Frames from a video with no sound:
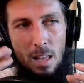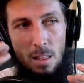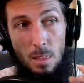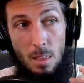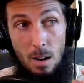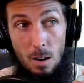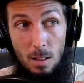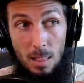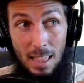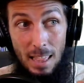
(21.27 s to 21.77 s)

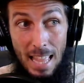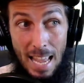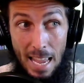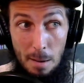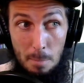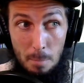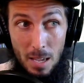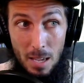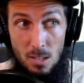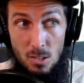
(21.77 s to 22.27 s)
that are
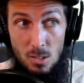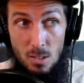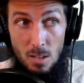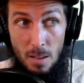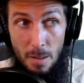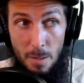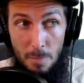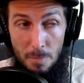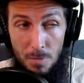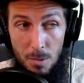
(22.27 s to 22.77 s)
land based,
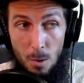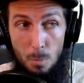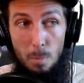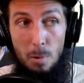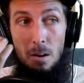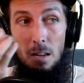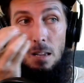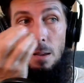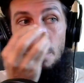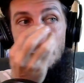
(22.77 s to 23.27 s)
you're
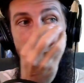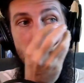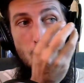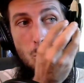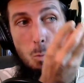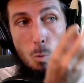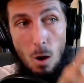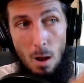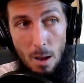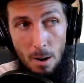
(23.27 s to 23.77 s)
putting them into
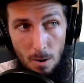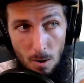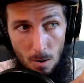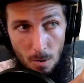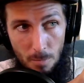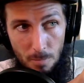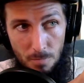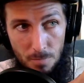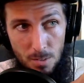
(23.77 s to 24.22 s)
water.